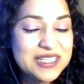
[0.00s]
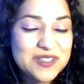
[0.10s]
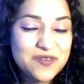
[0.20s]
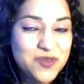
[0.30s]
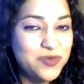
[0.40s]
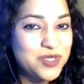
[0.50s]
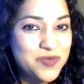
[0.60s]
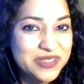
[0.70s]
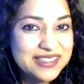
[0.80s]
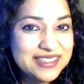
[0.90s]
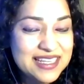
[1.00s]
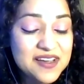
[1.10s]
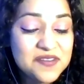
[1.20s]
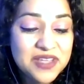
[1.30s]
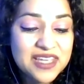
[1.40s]
interview, so you wouldn't see
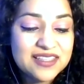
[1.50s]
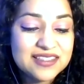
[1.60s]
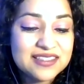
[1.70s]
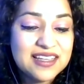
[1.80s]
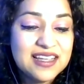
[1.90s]
her face,